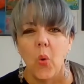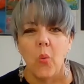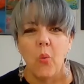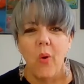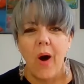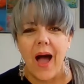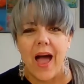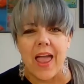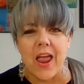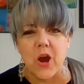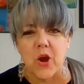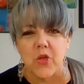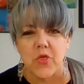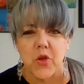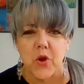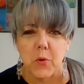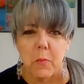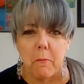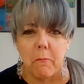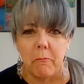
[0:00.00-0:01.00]
"Why are
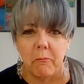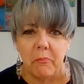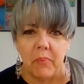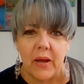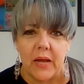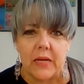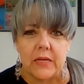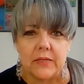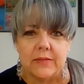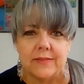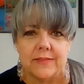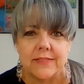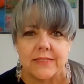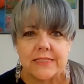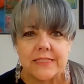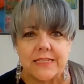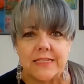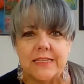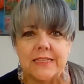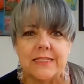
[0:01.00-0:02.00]
there
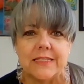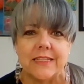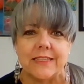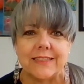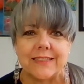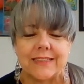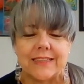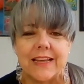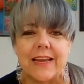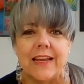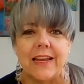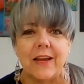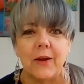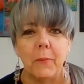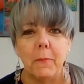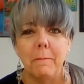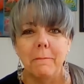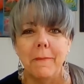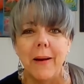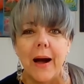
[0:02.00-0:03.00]
buttons in the
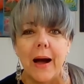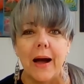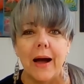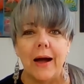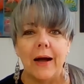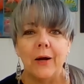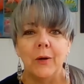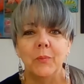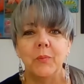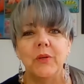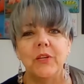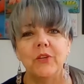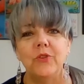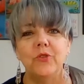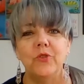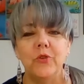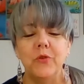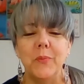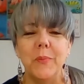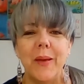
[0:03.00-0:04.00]
sink? Mom,
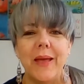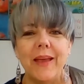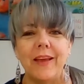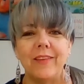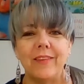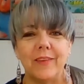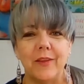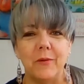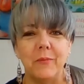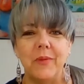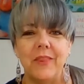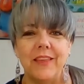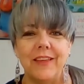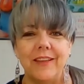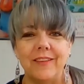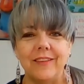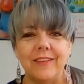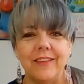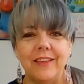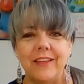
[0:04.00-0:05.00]
did you make some of
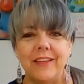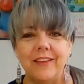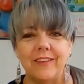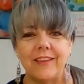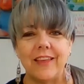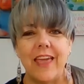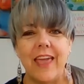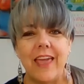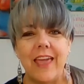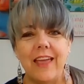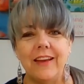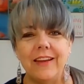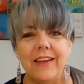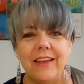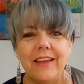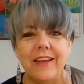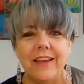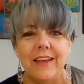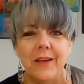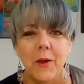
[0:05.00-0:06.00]
these
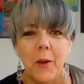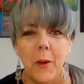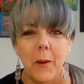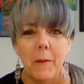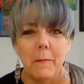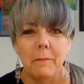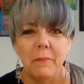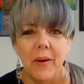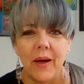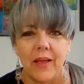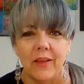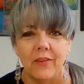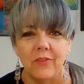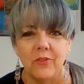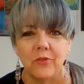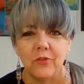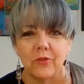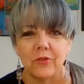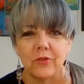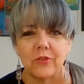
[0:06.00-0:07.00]
candy
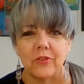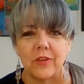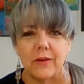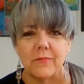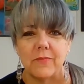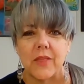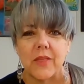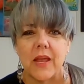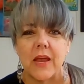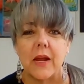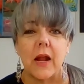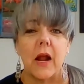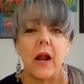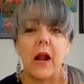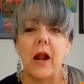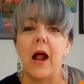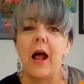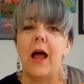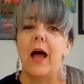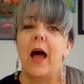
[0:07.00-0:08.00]
buttons or something?"
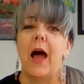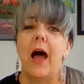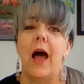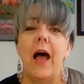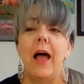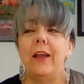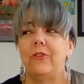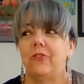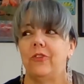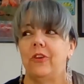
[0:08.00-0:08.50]
I